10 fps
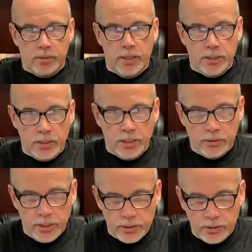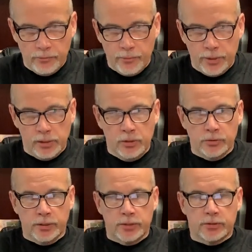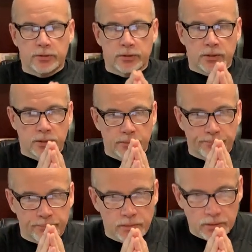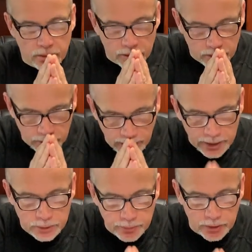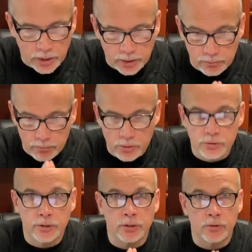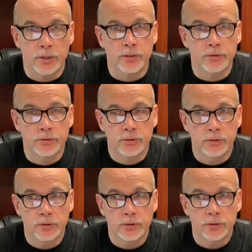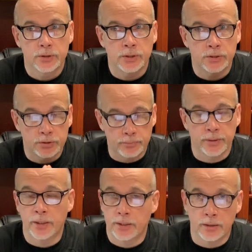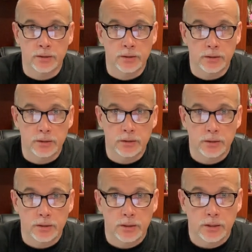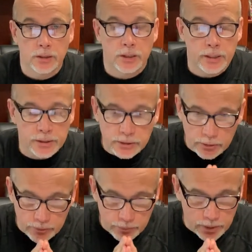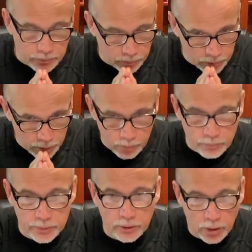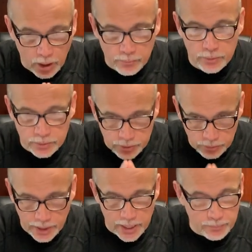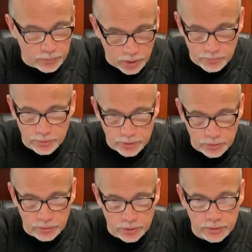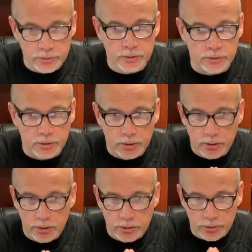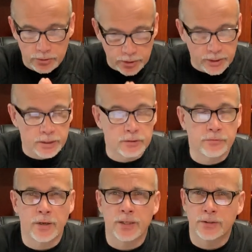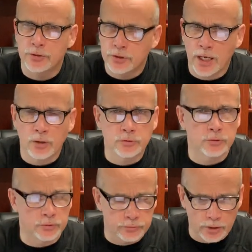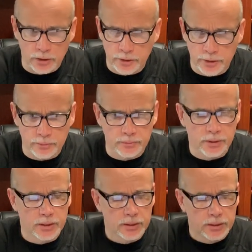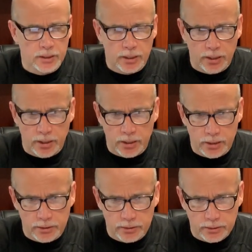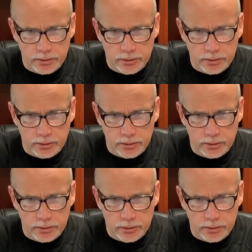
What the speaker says: as we close this, God has been a God of mercy and grace since the beginning. He has given people ample opportunities to seek His face, His counsel, to follow Him, and